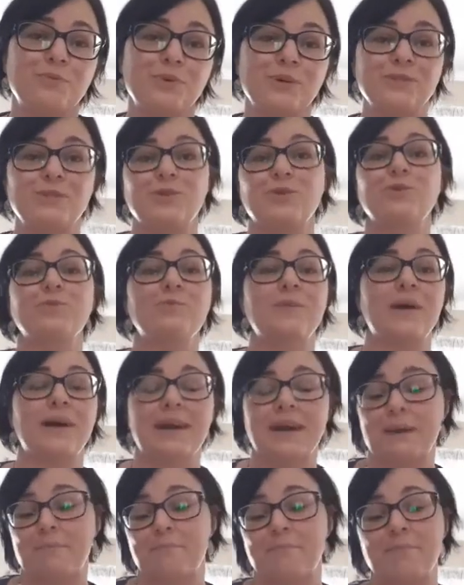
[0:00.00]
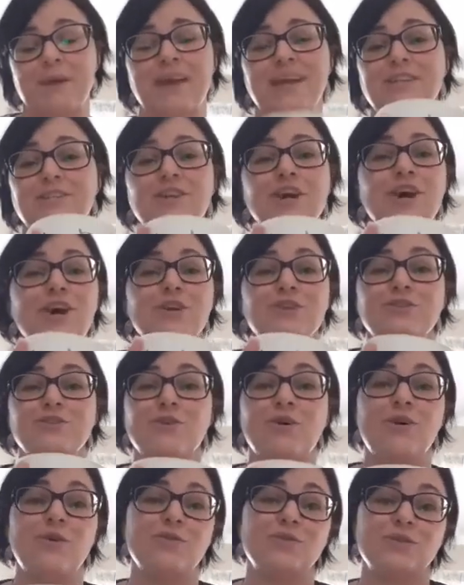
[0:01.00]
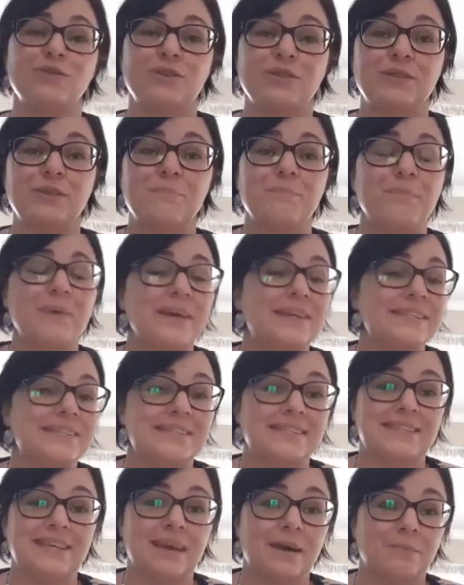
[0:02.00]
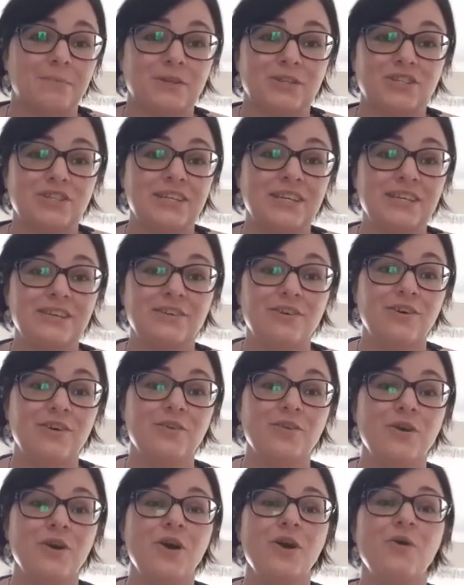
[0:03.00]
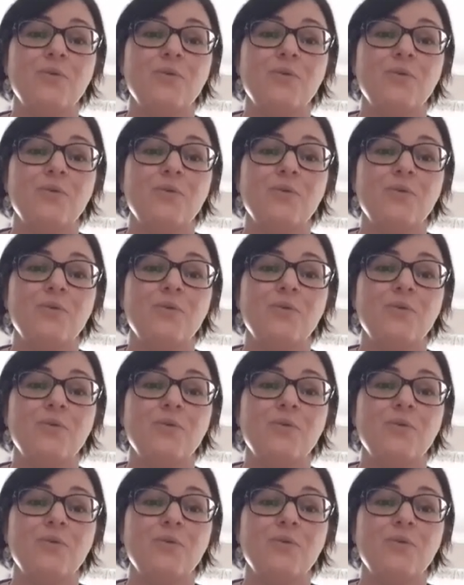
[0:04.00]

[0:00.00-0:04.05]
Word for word: Was your cup made to hold the best cappuccino?